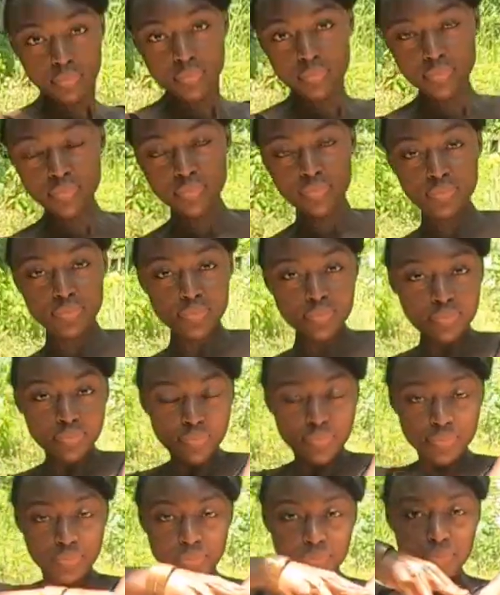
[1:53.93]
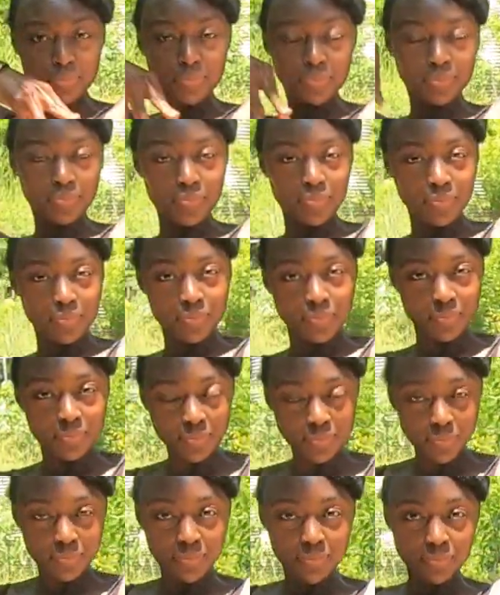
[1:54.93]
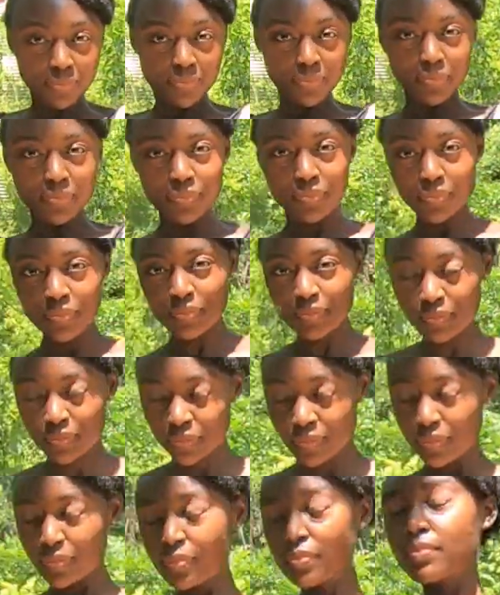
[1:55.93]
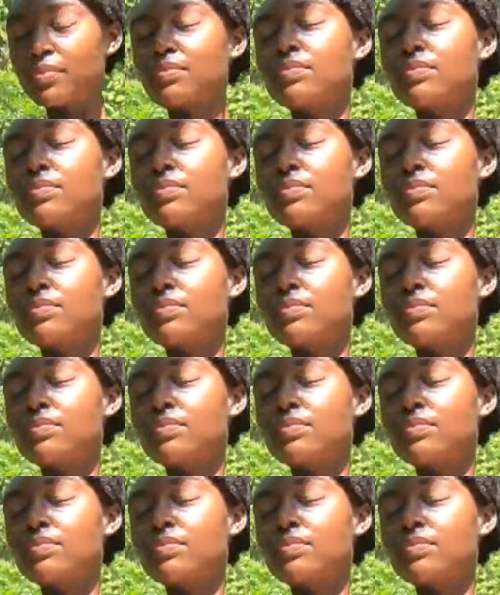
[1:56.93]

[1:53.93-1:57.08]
(silence)